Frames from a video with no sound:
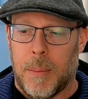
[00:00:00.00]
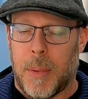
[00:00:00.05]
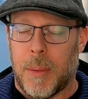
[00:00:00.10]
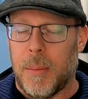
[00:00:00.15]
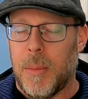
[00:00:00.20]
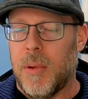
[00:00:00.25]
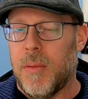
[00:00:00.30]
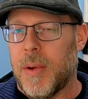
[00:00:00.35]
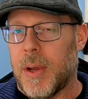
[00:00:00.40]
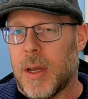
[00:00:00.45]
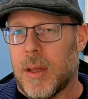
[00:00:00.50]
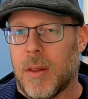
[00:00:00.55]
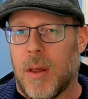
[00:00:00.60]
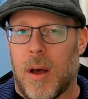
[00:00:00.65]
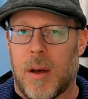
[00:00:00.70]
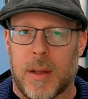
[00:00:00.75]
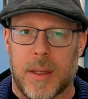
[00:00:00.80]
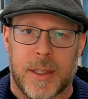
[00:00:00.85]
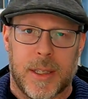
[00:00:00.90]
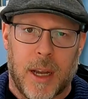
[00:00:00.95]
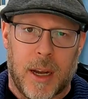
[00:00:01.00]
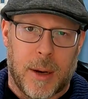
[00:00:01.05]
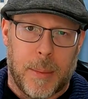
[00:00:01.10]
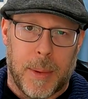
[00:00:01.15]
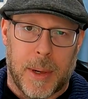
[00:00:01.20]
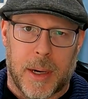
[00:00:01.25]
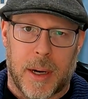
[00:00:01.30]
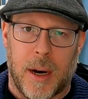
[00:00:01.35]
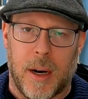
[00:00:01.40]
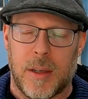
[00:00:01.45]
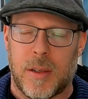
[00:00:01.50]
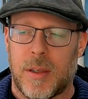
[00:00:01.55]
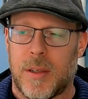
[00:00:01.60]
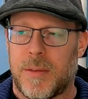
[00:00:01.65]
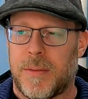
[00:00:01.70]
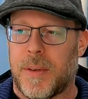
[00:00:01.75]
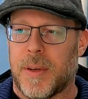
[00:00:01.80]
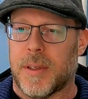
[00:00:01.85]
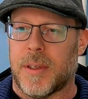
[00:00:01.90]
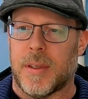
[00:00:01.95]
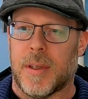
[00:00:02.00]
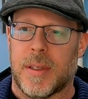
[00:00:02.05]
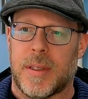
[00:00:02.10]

But moving along, let's talk about a cartridge filter.